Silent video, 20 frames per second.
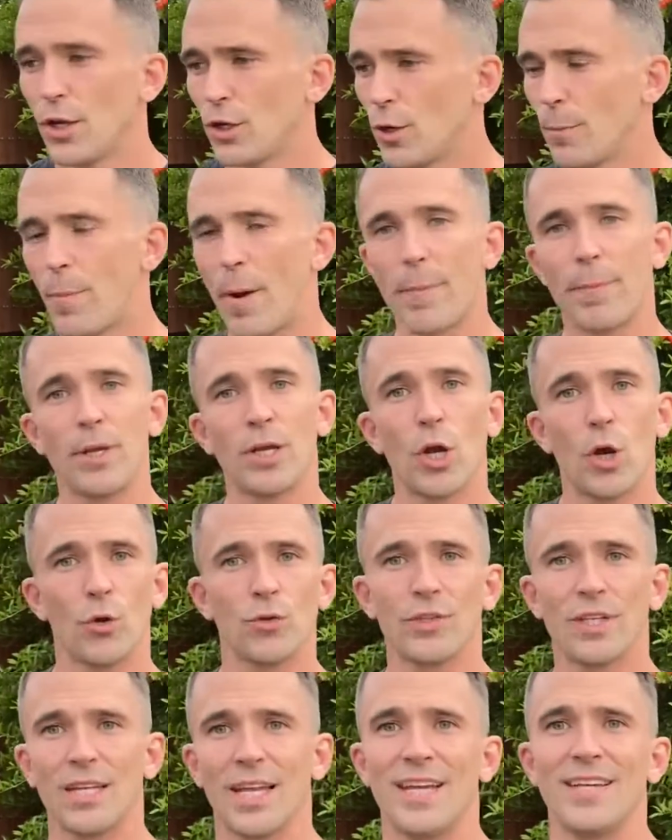Your puppy
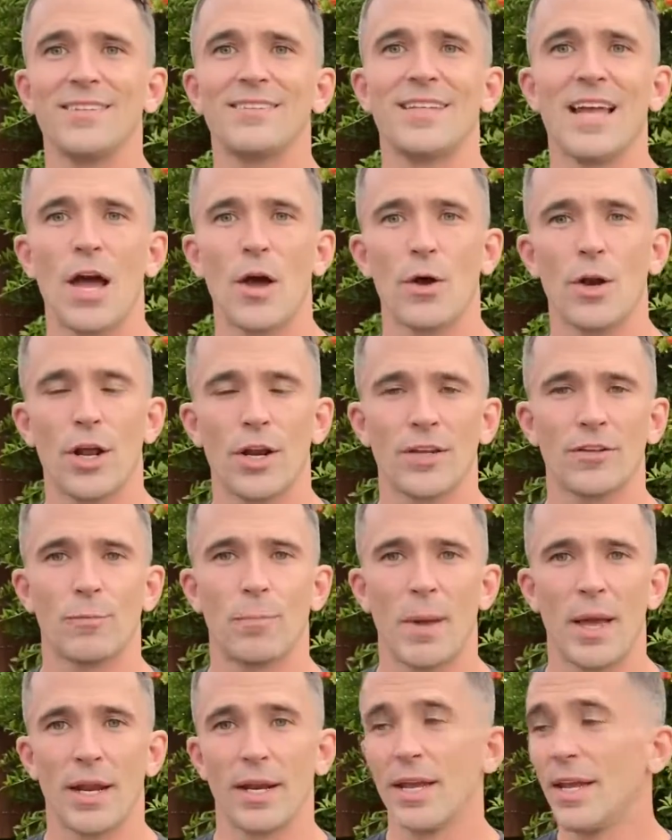goes and lays down on his
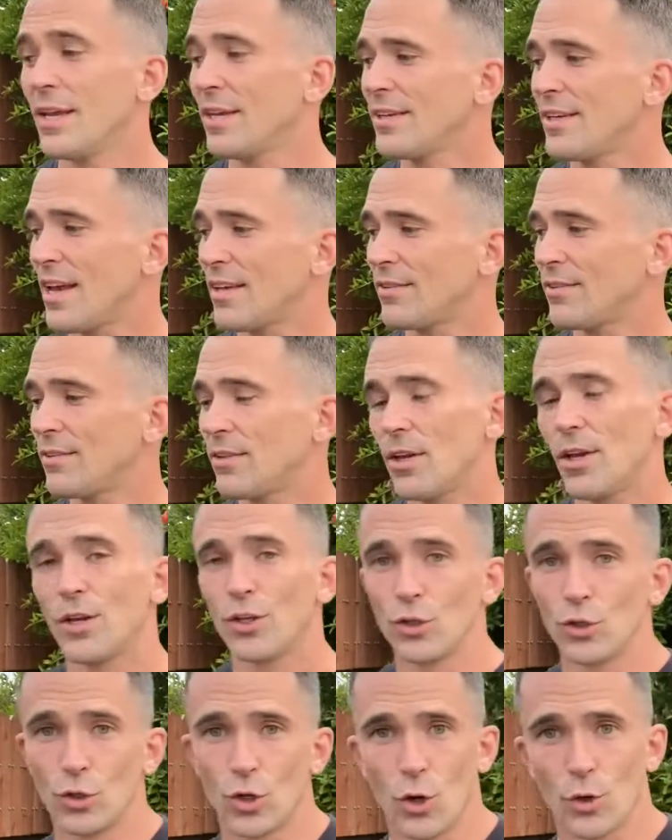bed. Yes,
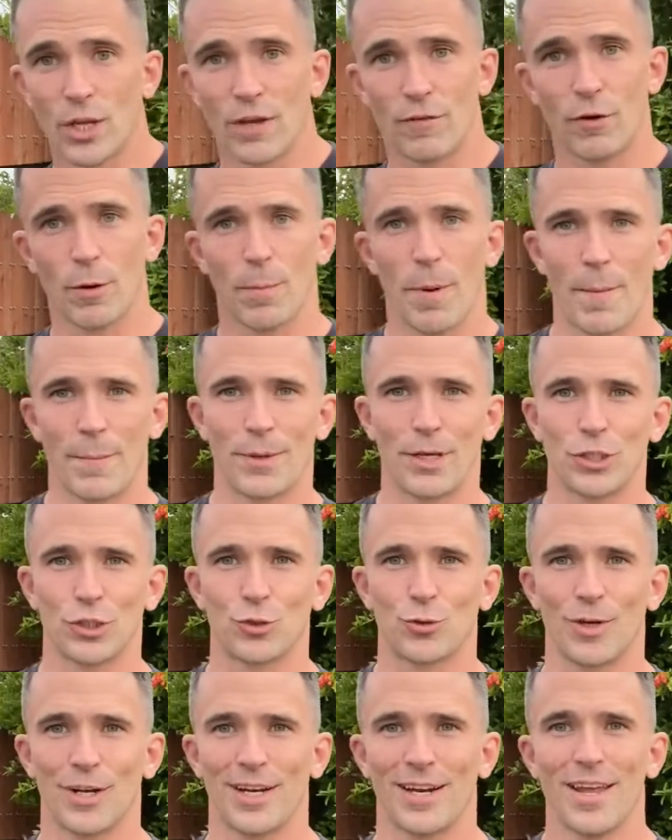you go give your puppy a
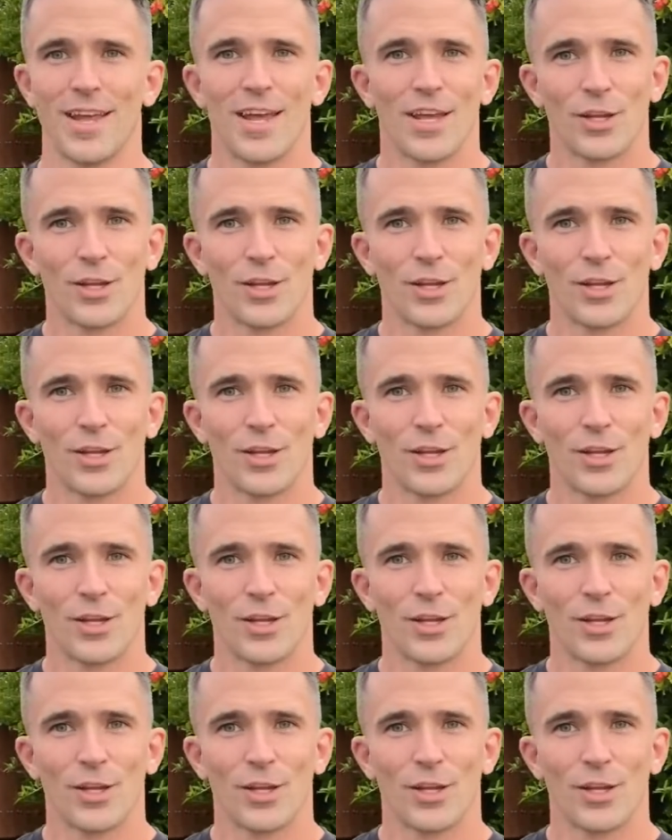treat.